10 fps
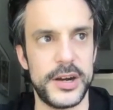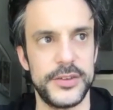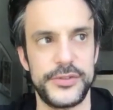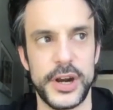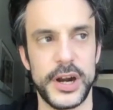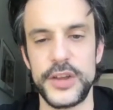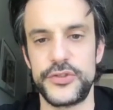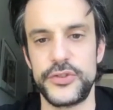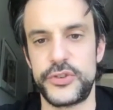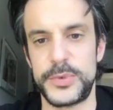it's the
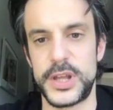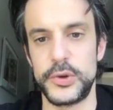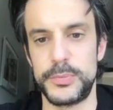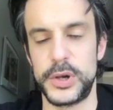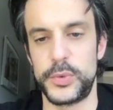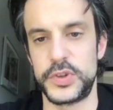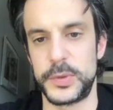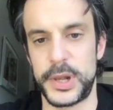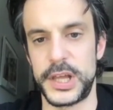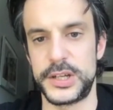relationship that you build with the
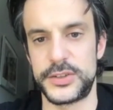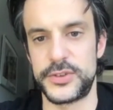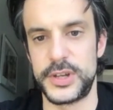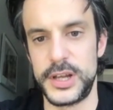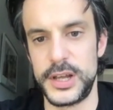players